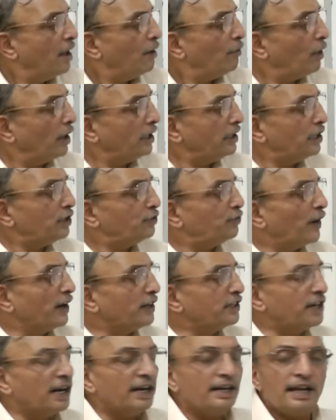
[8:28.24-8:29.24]
What this
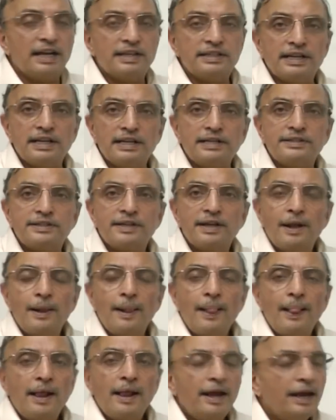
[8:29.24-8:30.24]
function does is
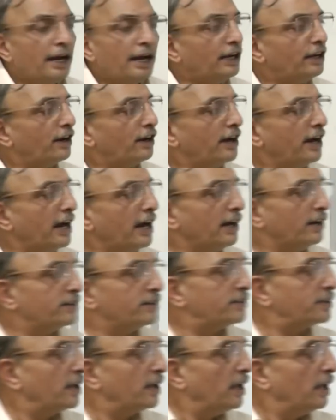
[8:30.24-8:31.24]
it
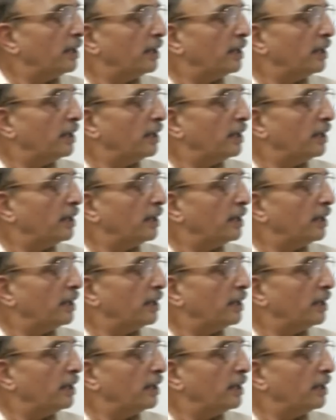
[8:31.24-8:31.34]
reads